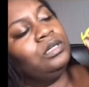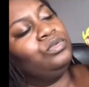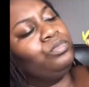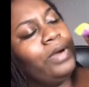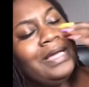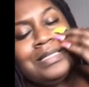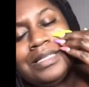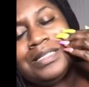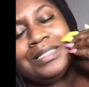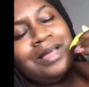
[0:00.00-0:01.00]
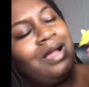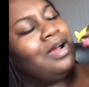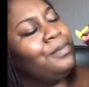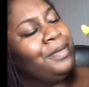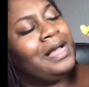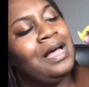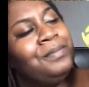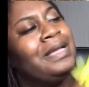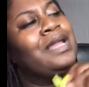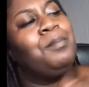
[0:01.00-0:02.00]
Raisins are
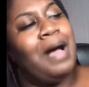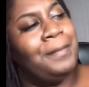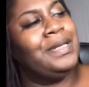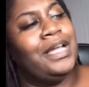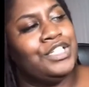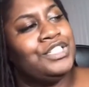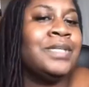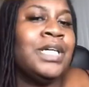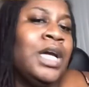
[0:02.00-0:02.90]
becoming an abomination.